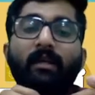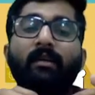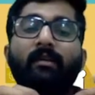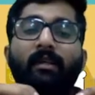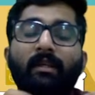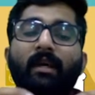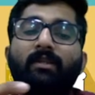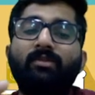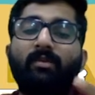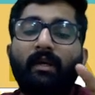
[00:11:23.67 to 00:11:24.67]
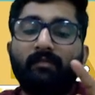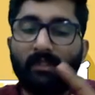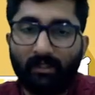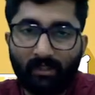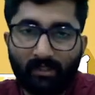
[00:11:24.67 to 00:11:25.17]
he has to have the
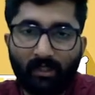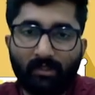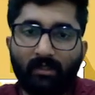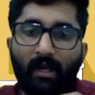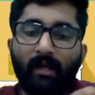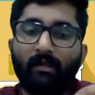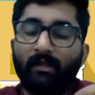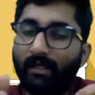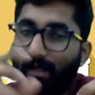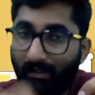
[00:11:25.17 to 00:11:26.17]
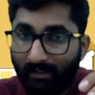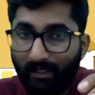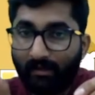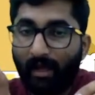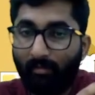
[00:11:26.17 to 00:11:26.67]
registration, and the
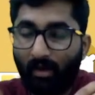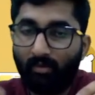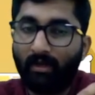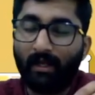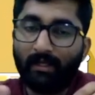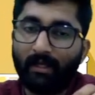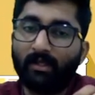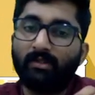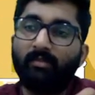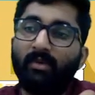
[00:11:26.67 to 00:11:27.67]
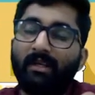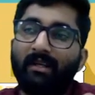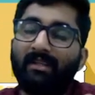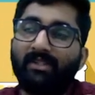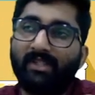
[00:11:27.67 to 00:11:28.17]
deducted amount he has to put in
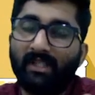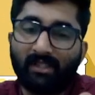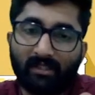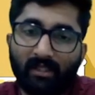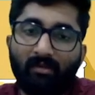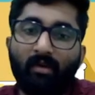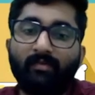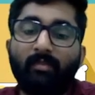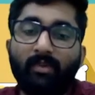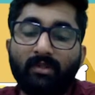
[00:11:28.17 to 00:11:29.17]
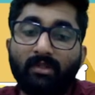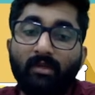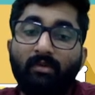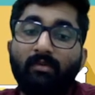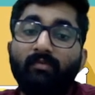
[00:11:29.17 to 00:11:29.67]
the GST of the
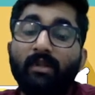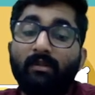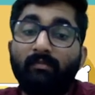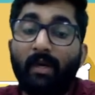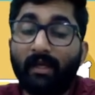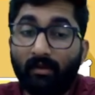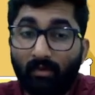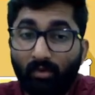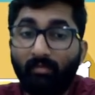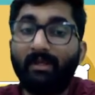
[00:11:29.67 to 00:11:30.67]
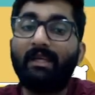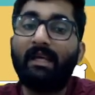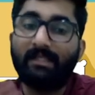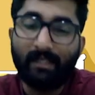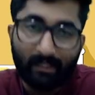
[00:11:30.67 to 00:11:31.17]
person by whom he
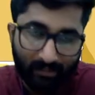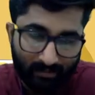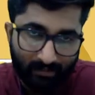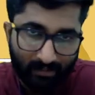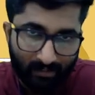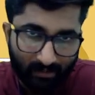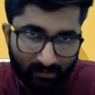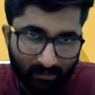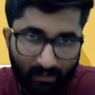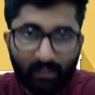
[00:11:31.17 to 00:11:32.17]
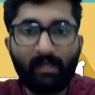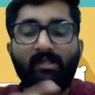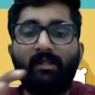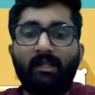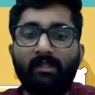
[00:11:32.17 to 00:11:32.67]
has deducted the TDS.
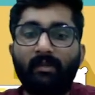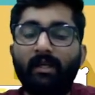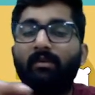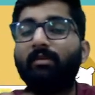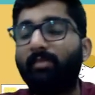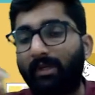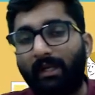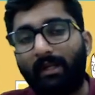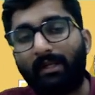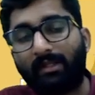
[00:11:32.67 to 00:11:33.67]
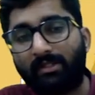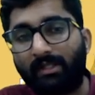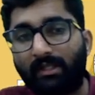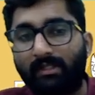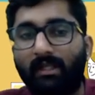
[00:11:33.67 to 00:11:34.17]
So that's why to put it in his
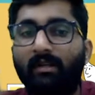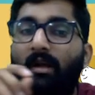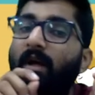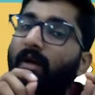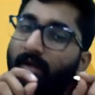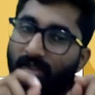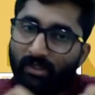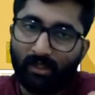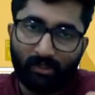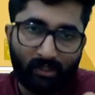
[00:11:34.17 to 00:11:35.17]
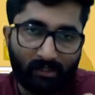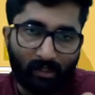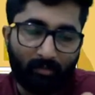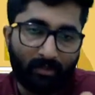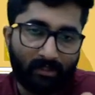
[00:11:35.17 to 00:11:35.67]
GST, registration is
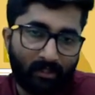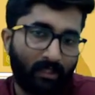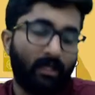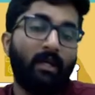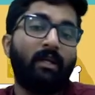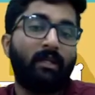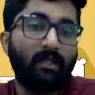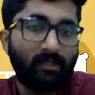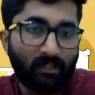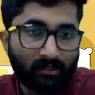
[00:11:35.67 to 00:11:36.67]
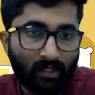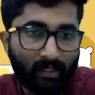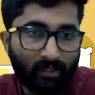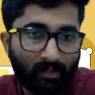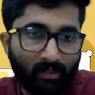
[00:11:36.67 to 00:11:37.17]
compulsory. TCS
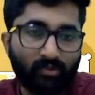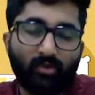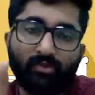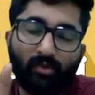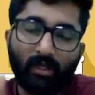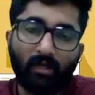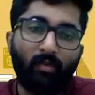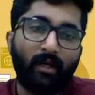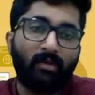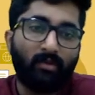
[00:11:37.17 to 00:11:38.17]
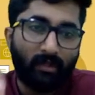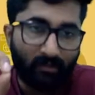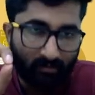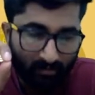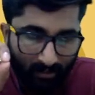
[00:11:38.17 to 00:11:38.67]
collector is also required to
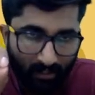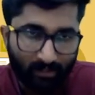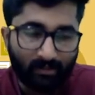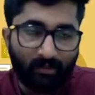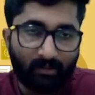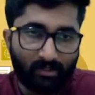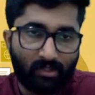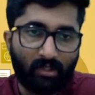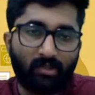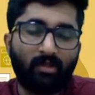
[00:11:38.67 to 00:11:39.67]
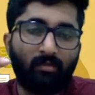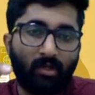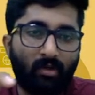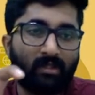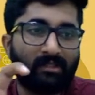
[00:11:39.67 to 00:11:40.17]
take the registration
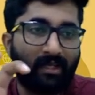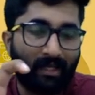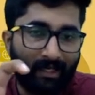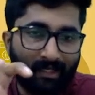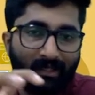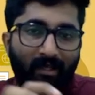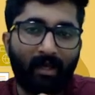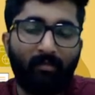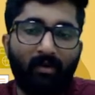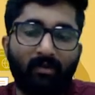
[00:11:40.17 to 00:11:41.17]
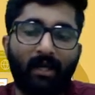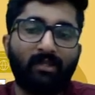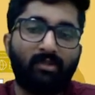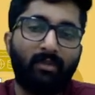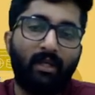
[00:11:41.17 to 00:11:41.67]
because the collected amount has
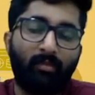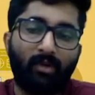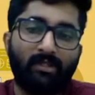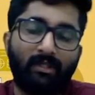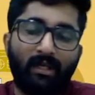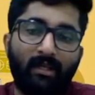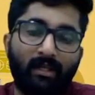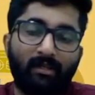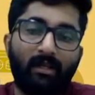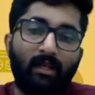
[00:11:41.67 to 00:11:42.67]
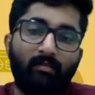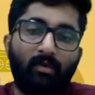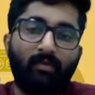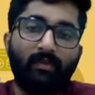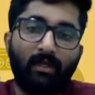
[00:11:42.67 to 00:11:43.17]
to be deposited in the name
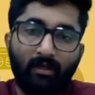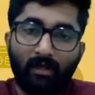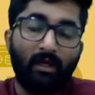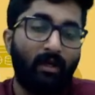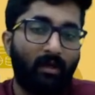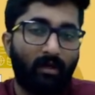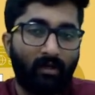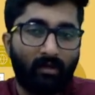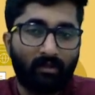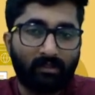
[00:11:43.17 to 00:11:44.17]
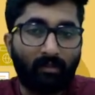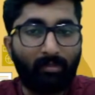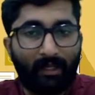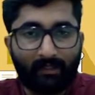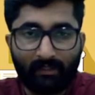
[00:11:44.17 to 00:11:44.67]
of the
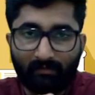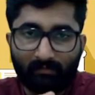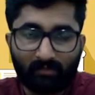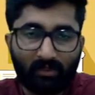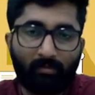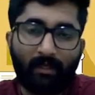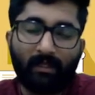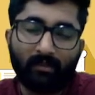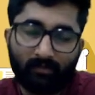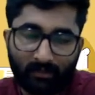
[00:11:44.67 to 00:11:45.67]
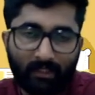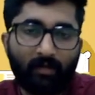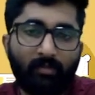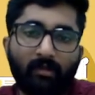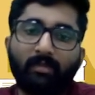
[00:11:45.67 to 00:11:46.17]
supplier. For that
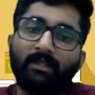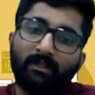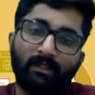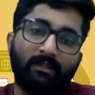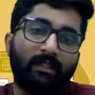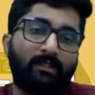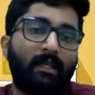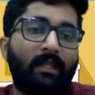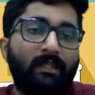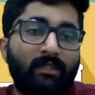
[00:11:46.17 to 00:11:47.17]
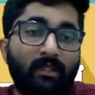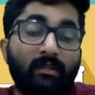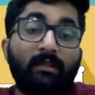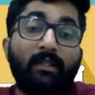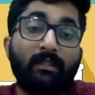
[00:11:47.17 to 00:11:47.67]
purpose, TCS
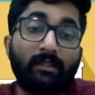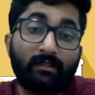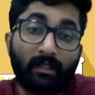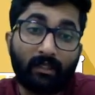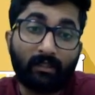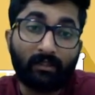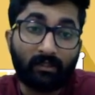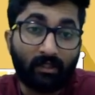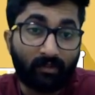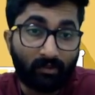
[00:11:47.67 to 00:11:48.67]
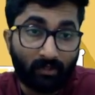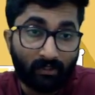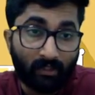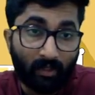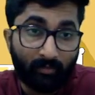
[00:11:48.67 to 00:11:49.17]
collector is required to take
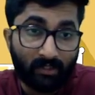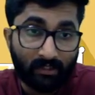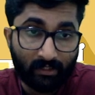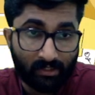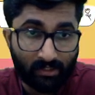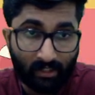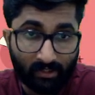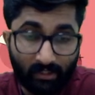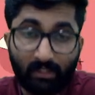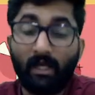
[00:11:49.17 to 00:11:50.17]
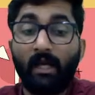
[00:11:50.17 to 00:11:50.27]
the compulsory registration.